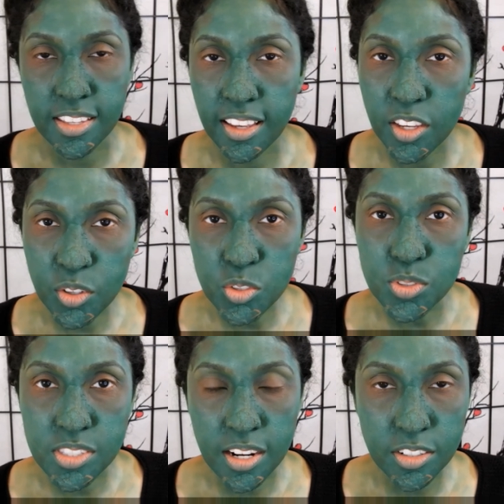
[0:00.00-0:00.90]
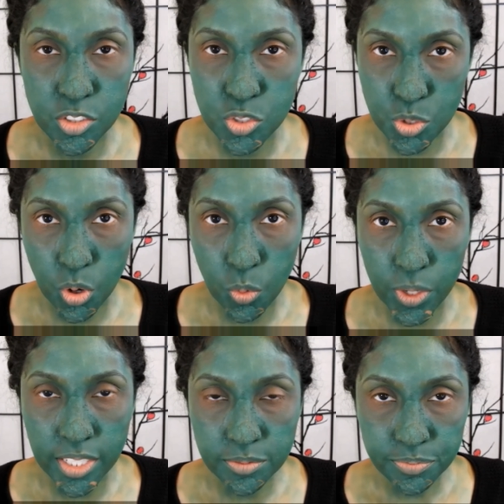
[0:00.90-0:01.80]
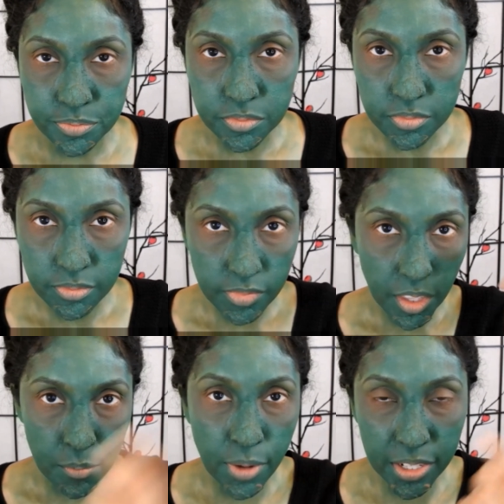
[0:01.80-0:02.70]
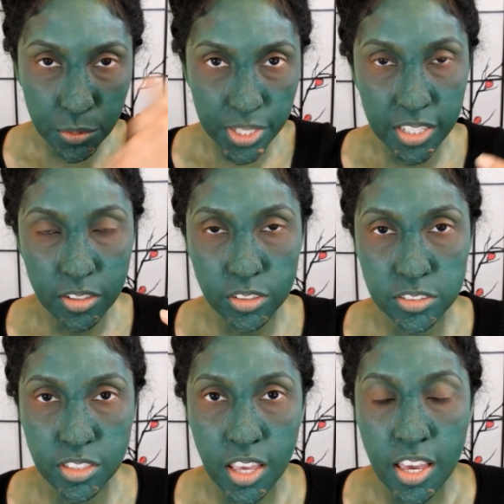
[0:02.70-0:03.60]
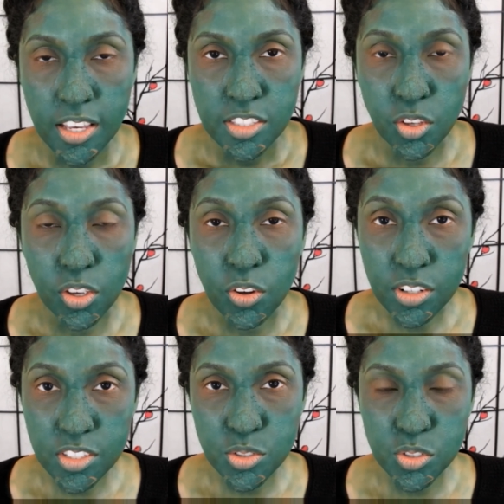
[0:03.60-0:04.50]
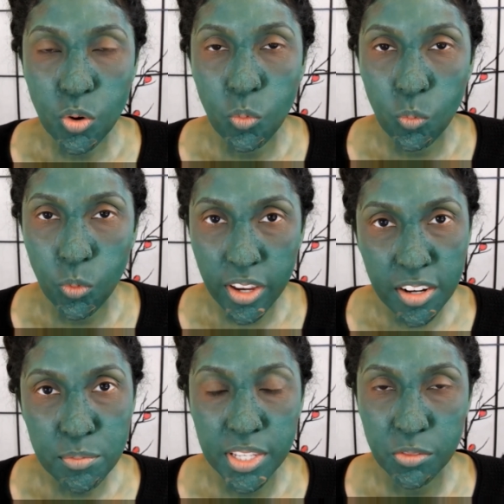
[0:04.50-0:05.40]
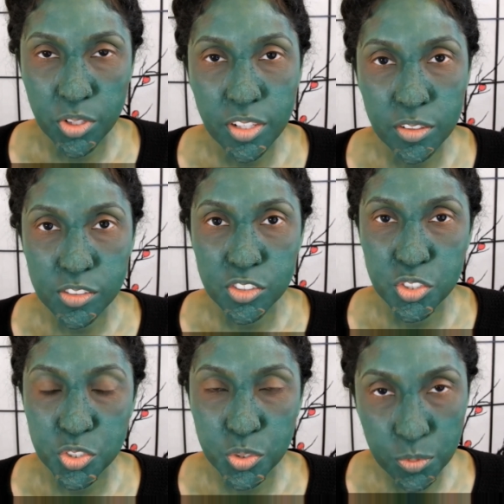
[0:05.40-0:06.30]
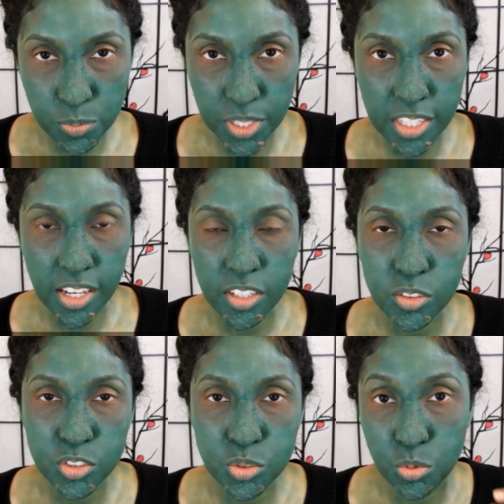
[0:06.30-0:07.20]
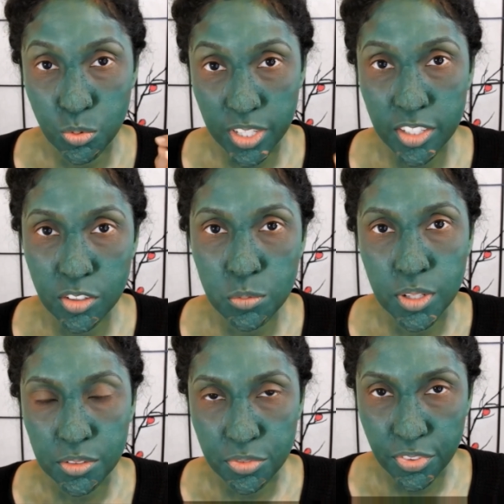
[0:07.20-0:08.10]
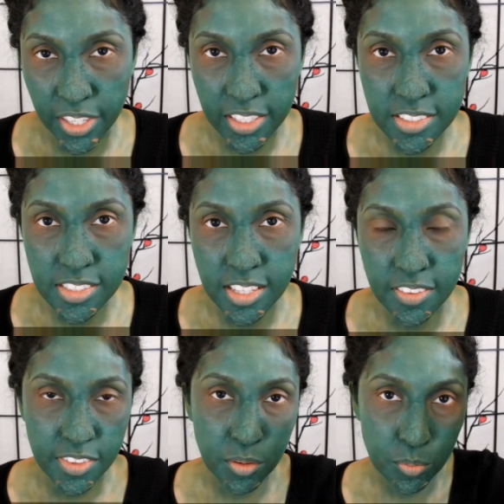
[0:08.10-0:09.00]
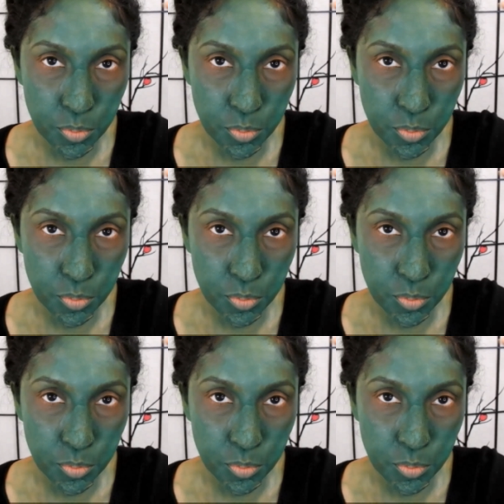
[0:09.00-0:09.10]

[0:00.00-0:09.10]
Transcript: And I'm going to start drawing my wrinkles. So in order to know where my wrinkles should be, I'm going to wrinkle my face and then